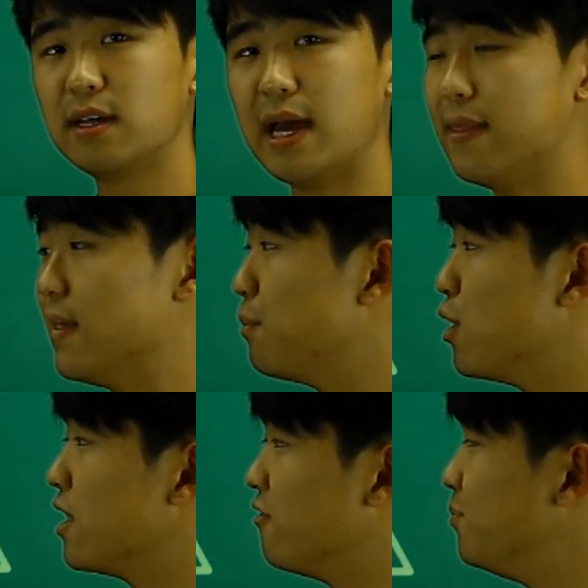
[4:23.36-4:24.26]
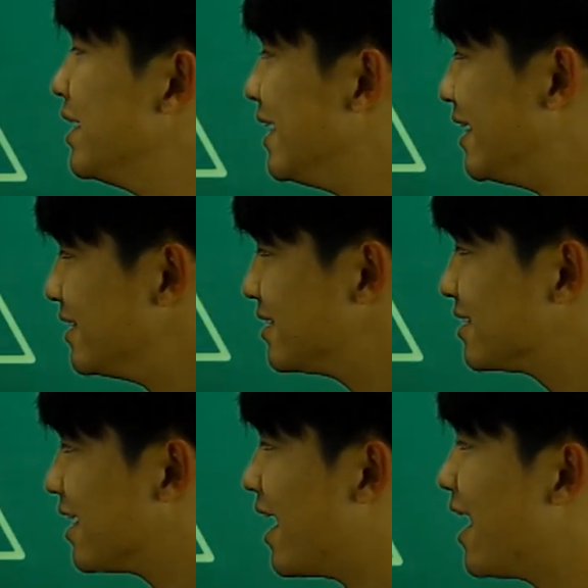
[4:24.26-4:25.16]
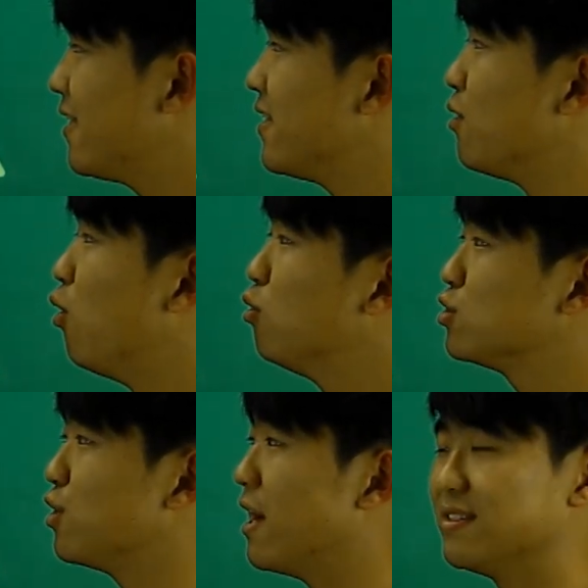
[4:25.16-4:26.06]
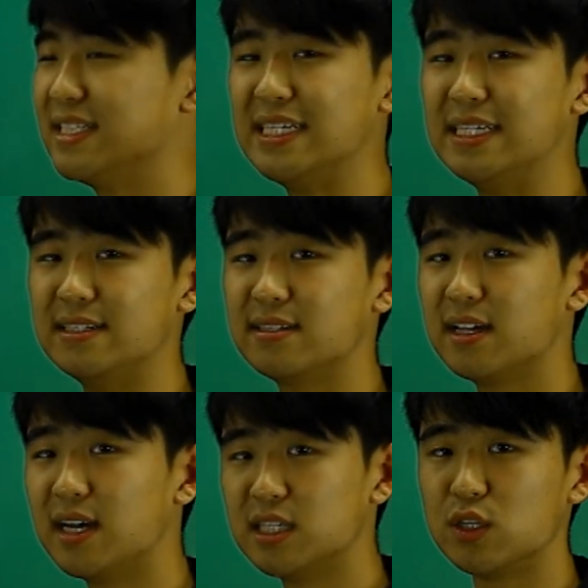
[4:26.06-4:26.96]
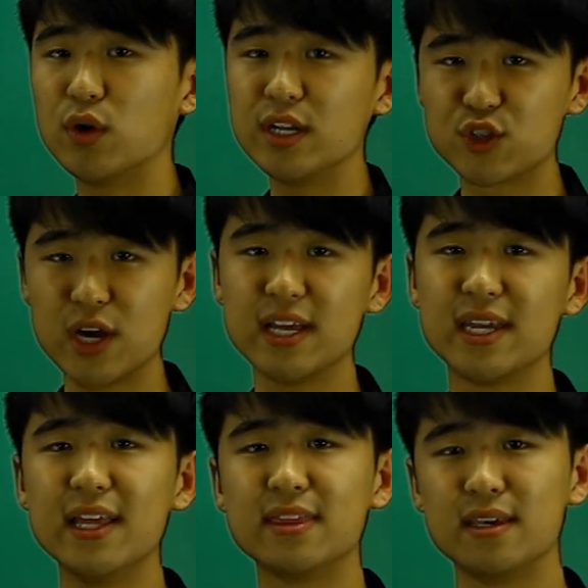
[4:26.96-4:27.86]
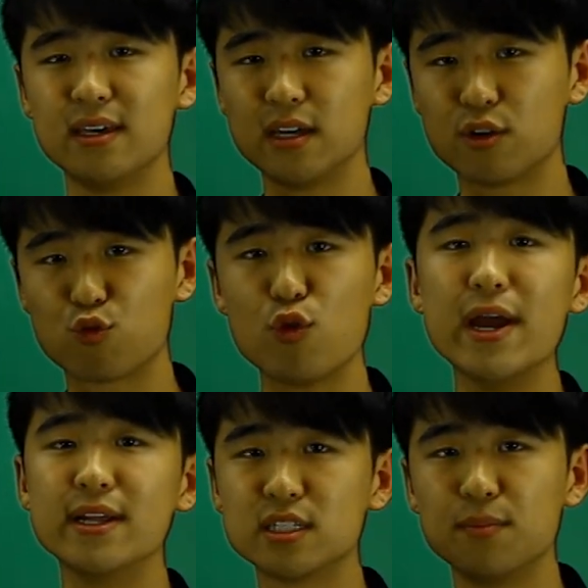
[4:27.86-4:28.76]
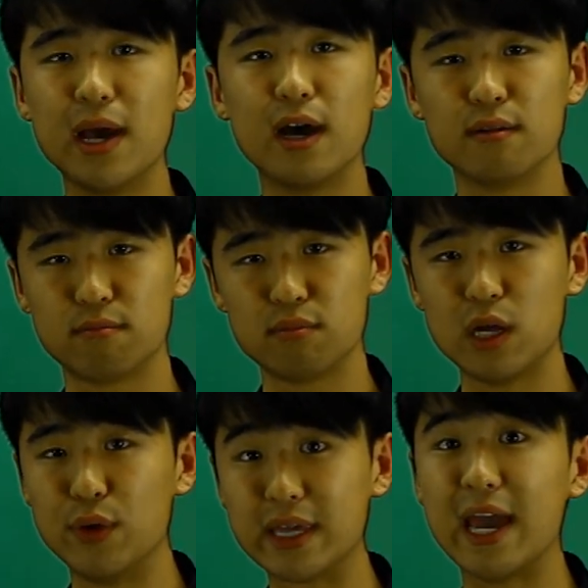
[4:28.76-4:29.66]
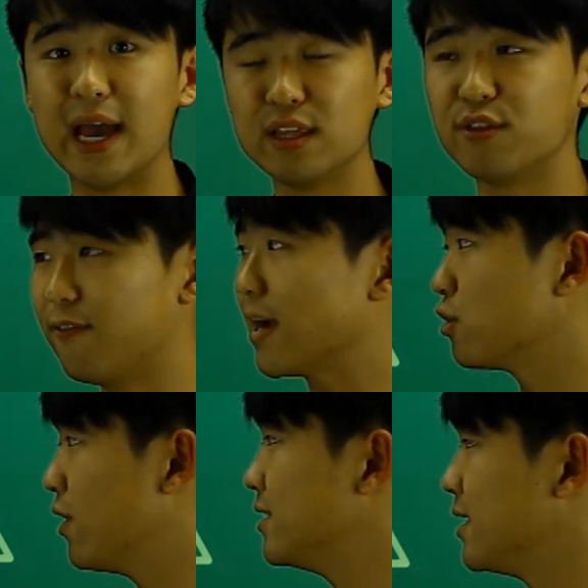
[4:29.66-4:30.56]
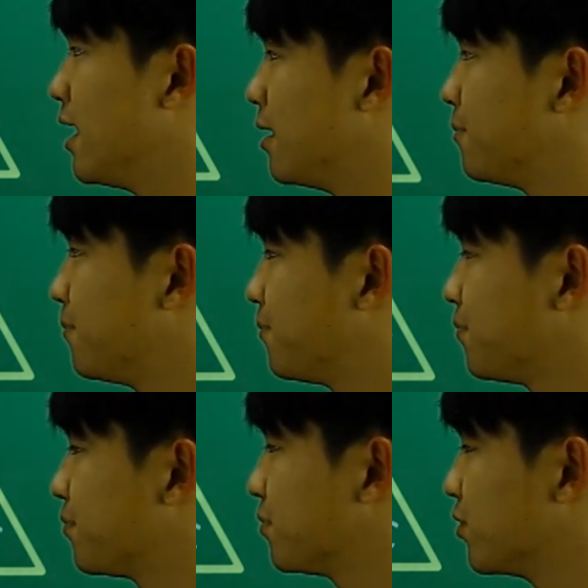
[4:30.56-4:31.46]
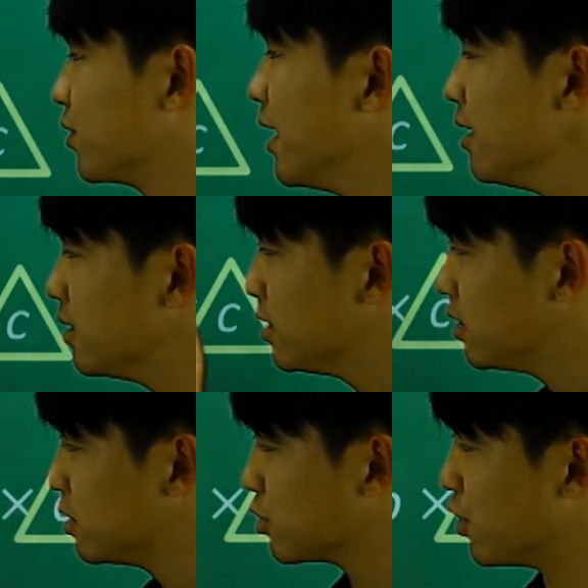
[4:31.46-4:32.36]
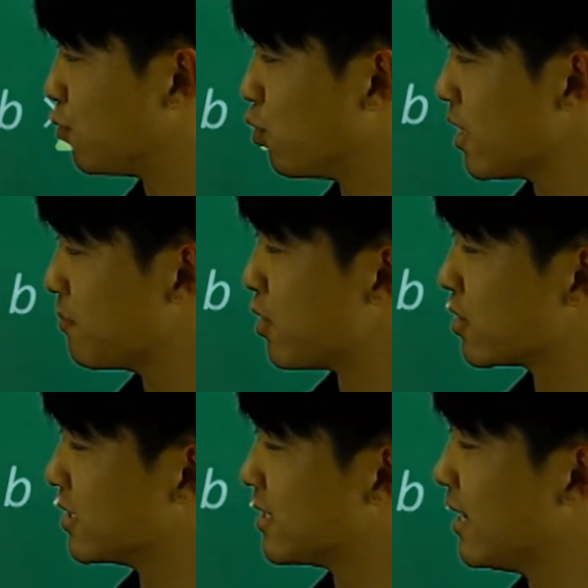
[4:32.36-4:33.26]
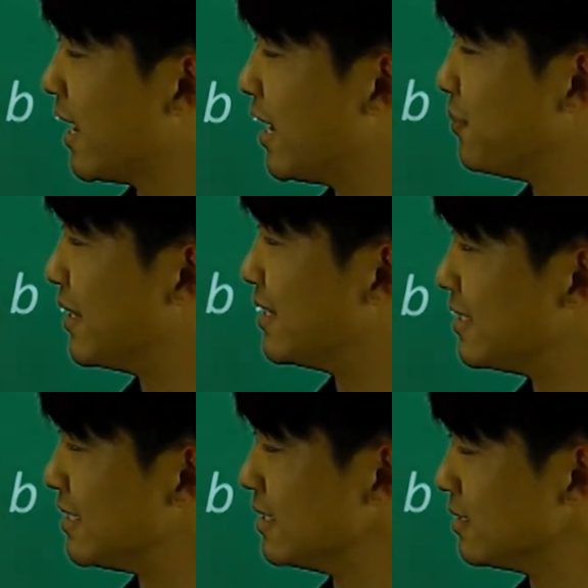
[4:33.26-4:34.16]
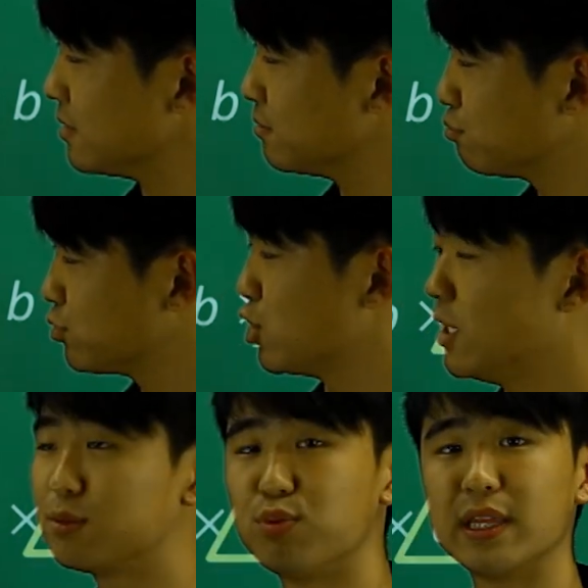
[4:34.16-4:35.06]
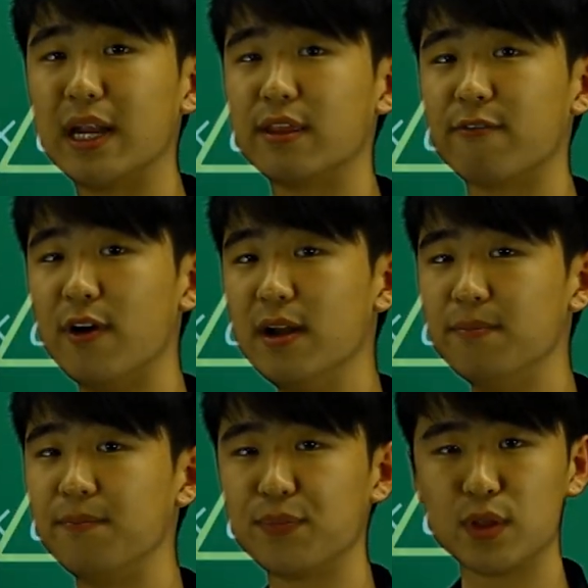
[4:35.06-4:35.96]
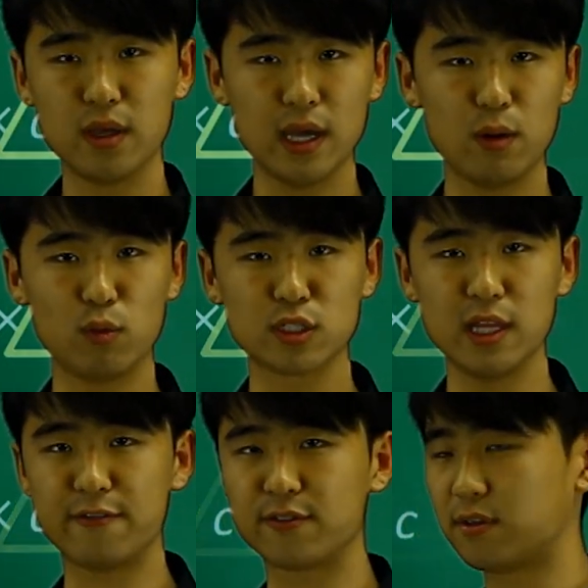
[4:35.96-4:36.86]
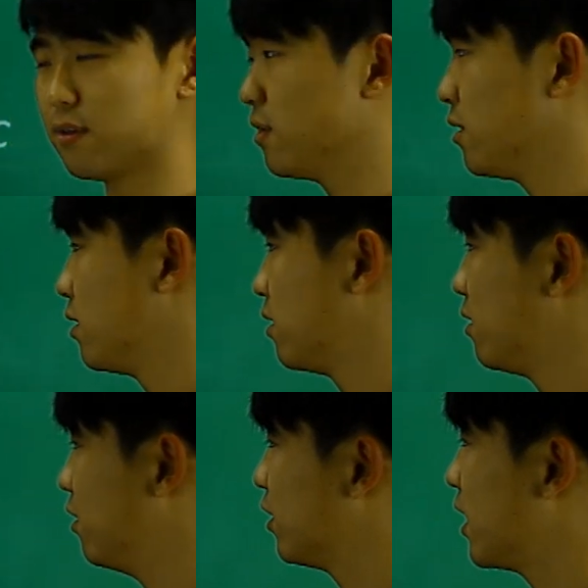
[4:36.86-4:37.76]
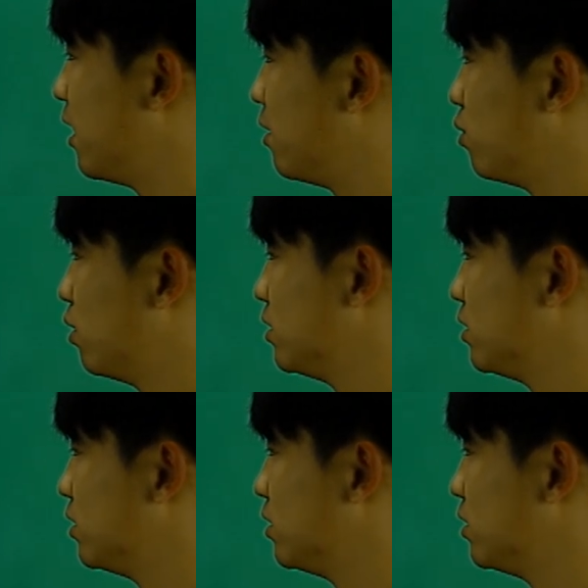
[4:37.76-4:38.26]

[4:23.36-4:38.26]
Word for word: and they both have b's, and they also have C's. So we're going to try and get the greatest amount that we can to factorize out. Okay, so will they both contain A, B, C's? So let's put that at the front. And what's left? Okay, well